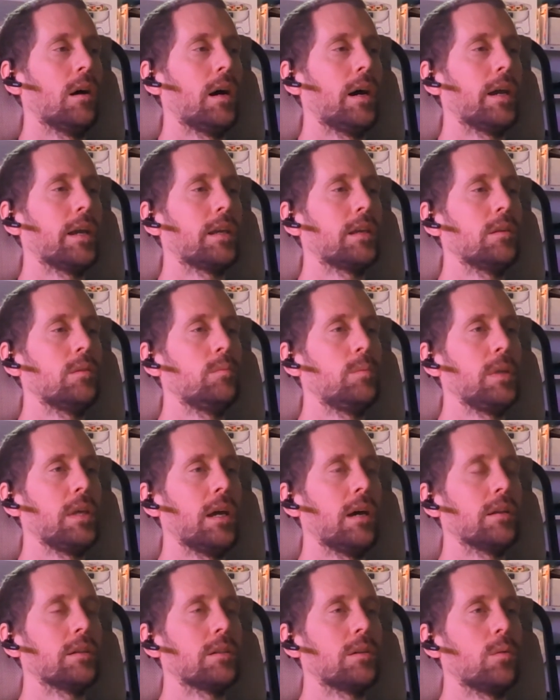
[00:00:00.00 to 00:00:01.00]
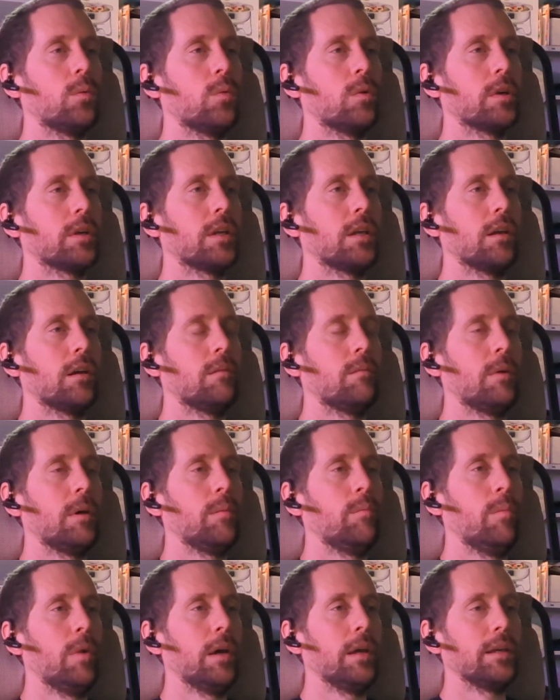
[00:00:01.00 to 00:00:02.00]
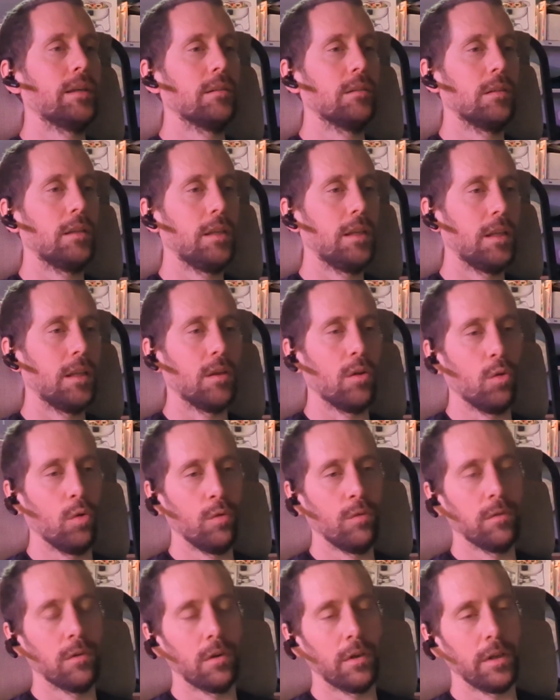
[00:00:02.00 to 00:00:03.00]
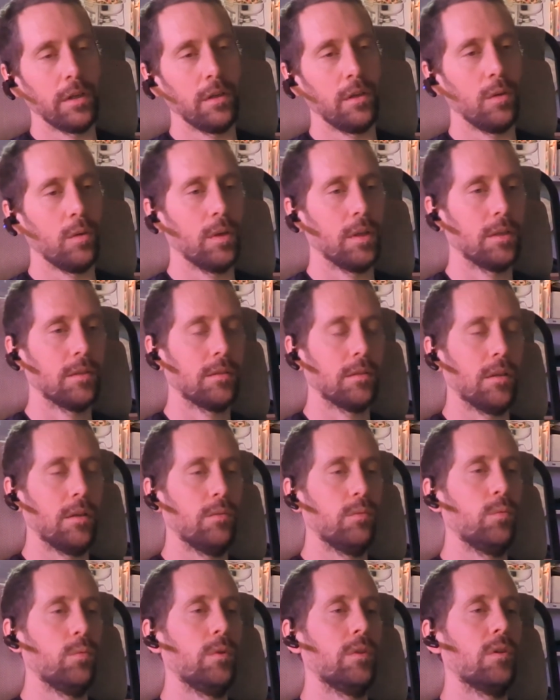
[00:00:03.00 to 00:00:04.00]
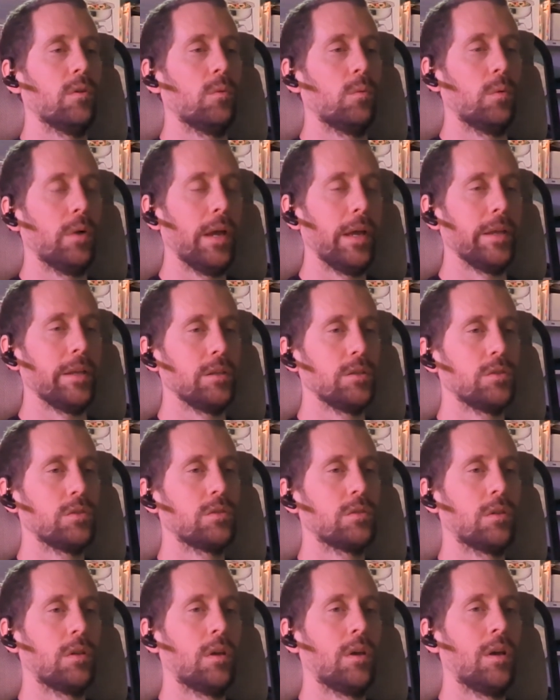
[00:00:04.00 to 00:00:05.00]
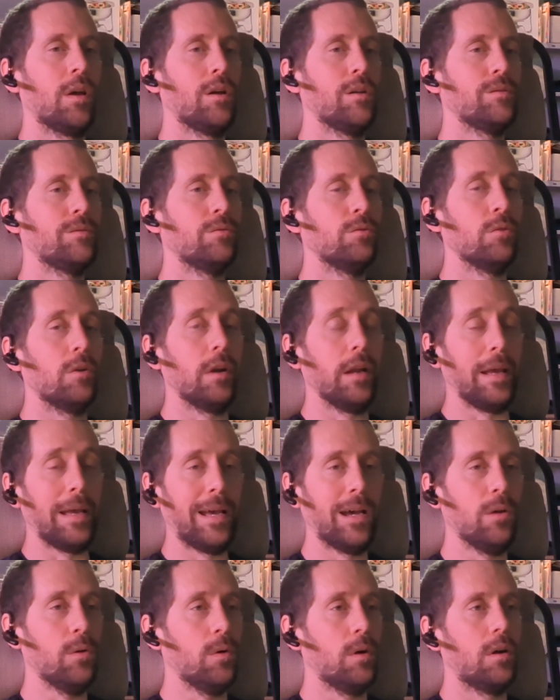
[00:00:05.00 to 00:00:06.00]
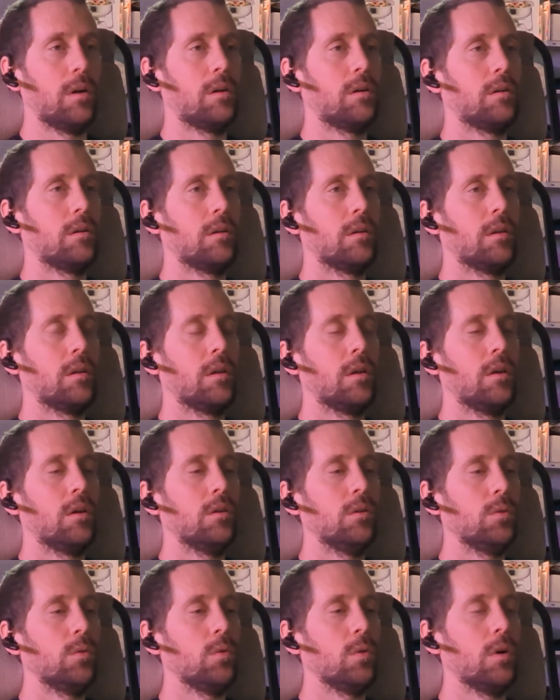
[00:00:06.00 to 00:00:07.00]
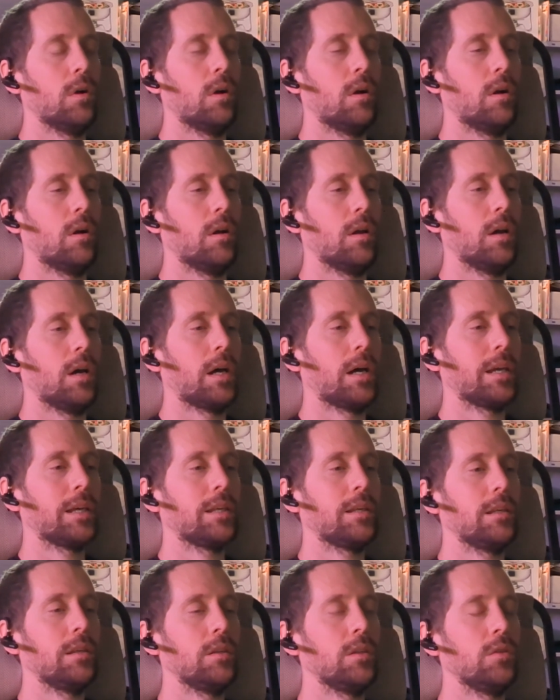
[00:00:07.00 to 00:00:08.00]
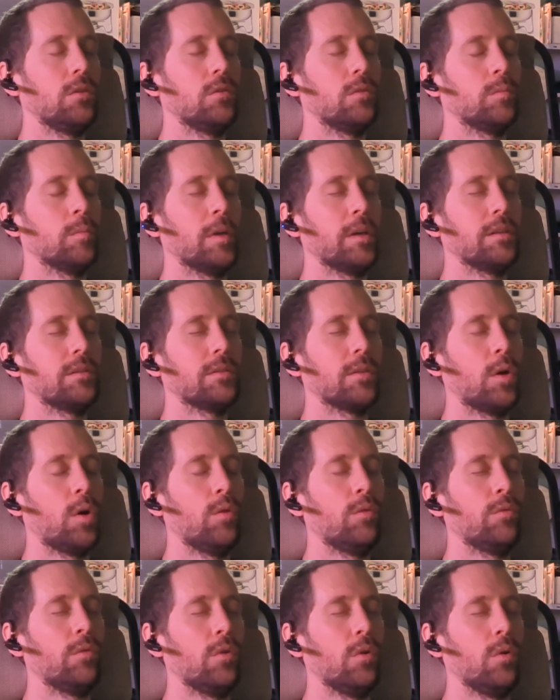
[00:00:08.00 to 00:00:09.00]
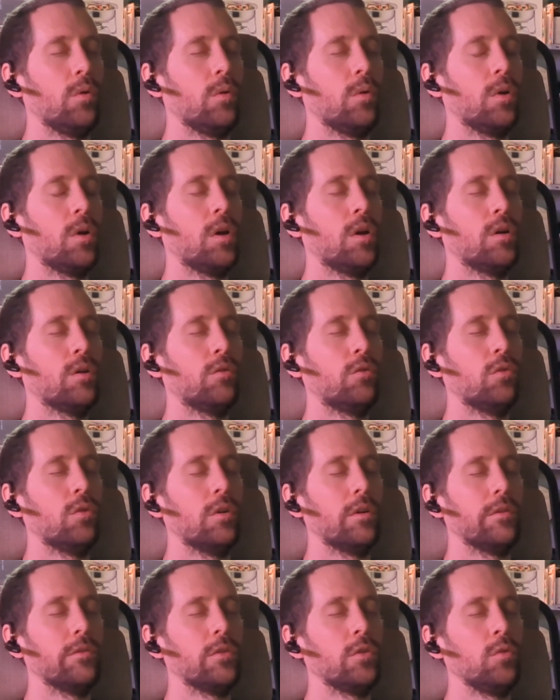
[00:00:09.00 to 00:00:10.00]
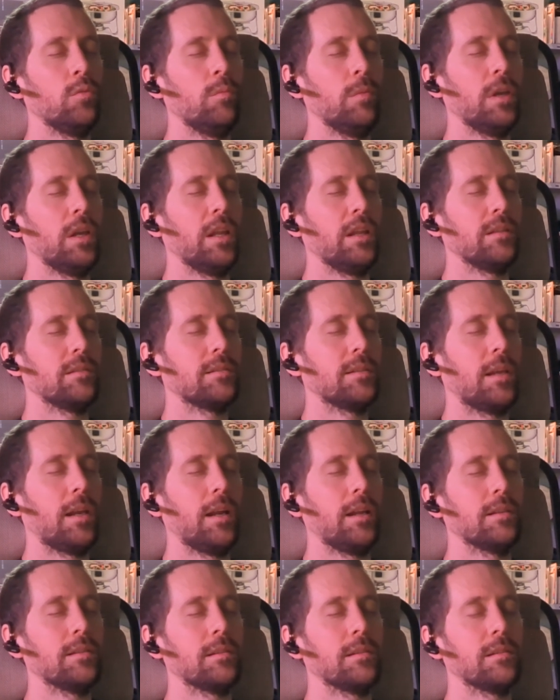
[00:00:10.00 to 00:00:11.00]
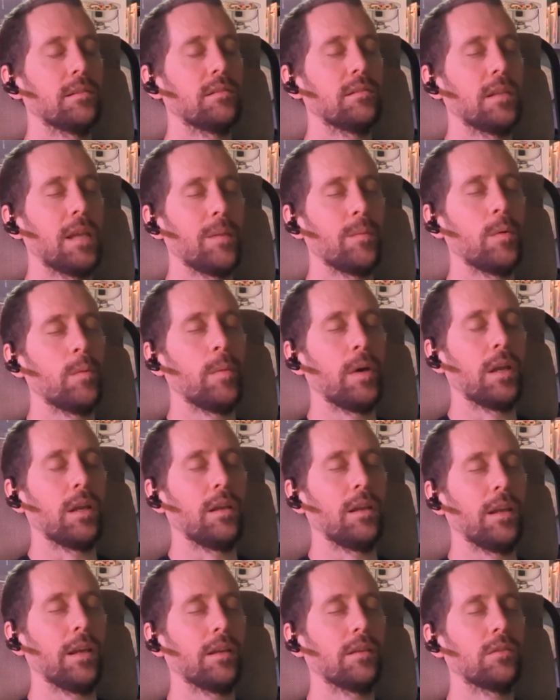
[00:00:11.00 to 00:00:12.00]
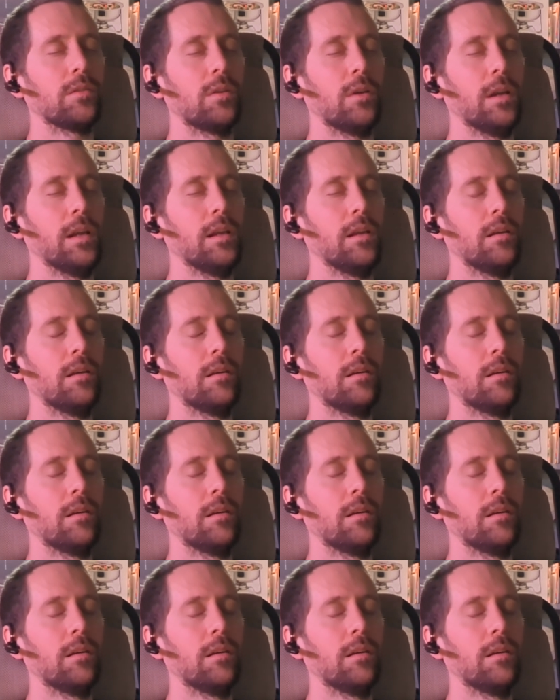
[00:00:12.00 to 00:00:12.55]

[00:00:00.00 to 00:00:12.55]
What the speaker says: I could be out there working on my bike, leaning over and doing stuff with a wrench for an hour, or I can use my cell phone for a few minutes and it's the same amount of neck strain.